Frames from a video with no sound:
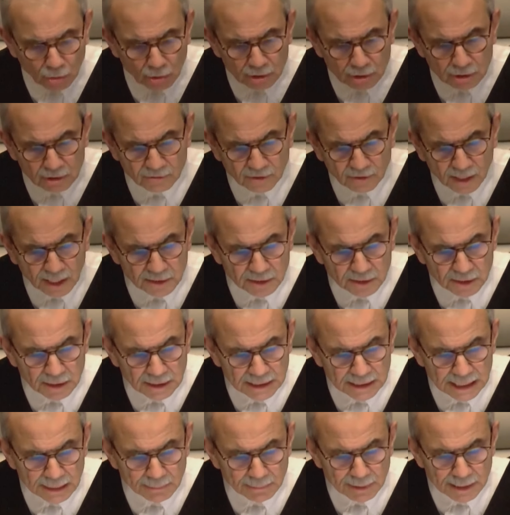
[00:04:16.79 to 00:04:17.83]
Europe has to
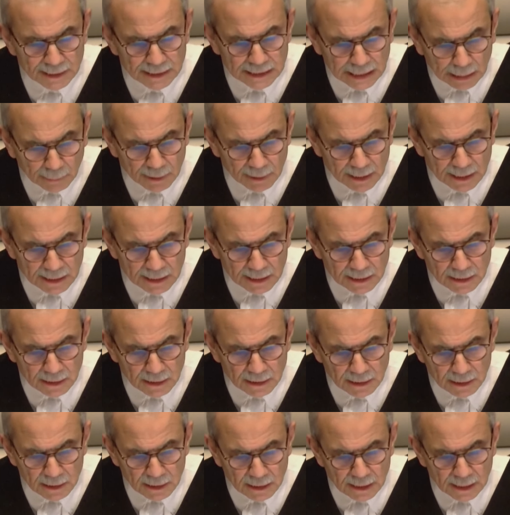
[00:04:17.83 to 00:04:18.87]
choose between
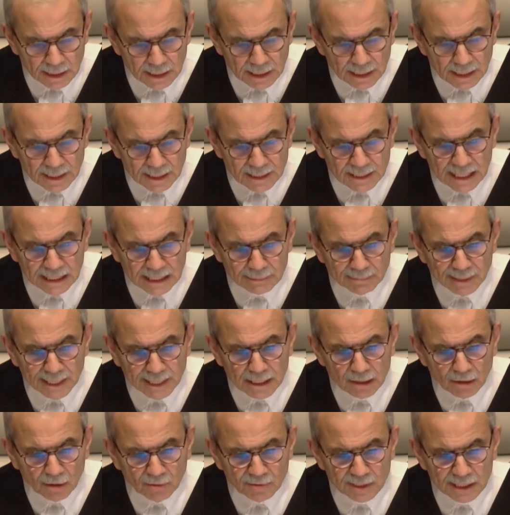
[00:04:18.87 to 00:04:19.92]
the rule of law
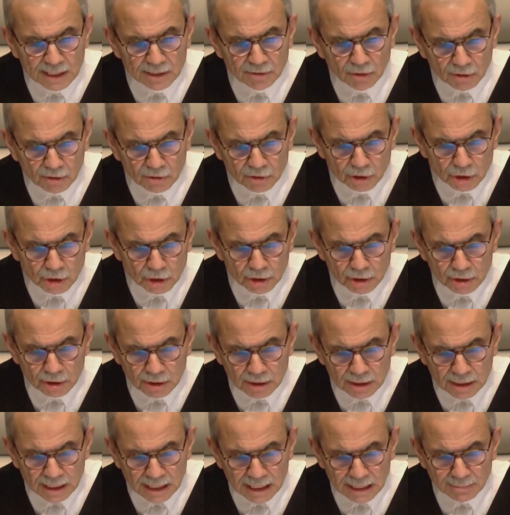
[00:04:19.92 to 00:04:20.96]
or to support Israel.